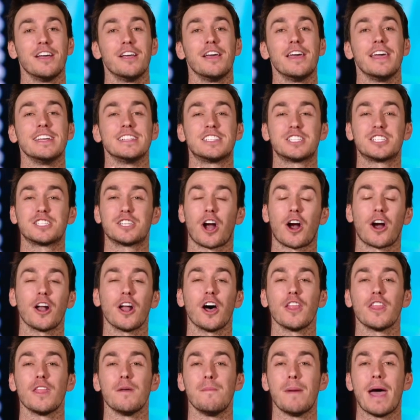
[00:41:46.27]
His start
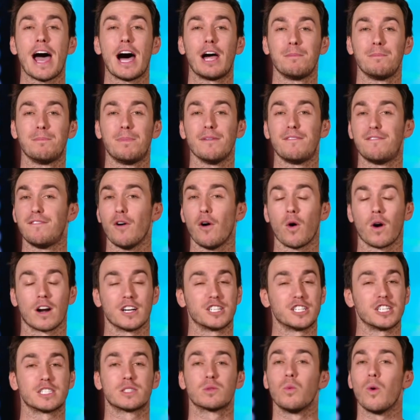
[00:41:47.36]
on the mound before,
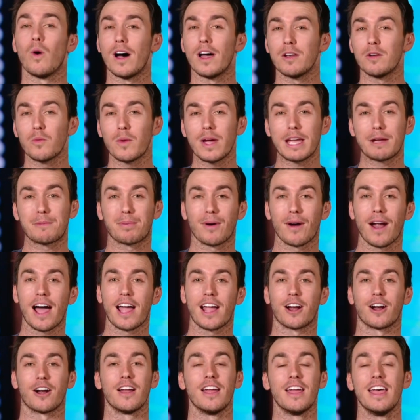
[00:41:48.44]
just one week
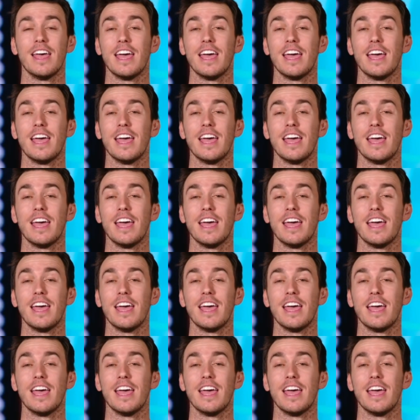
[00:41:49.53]
prior,